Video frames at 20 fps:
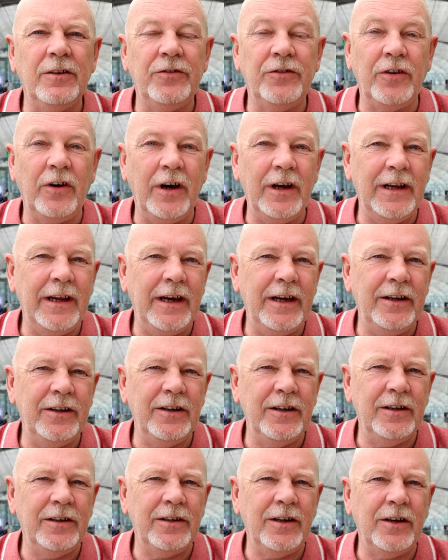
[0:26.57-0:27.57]
Thai
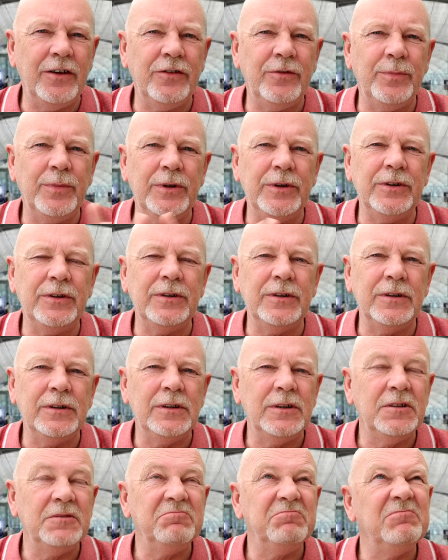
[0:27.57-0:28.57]
lady and husband,
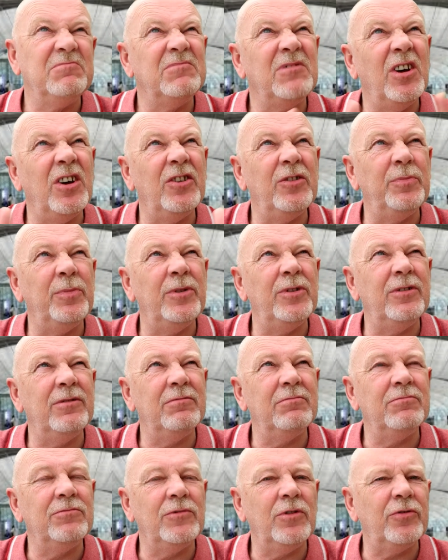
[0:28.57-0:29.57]

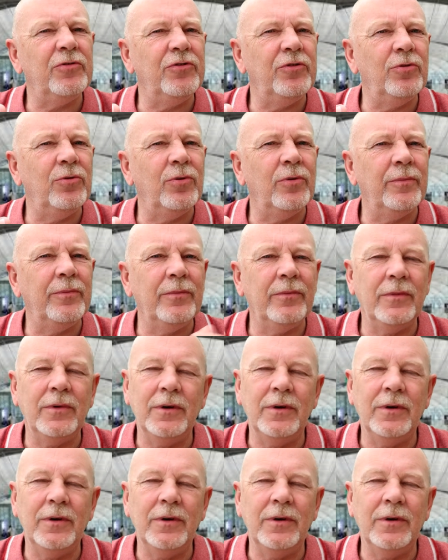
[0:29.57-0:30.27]
not sure.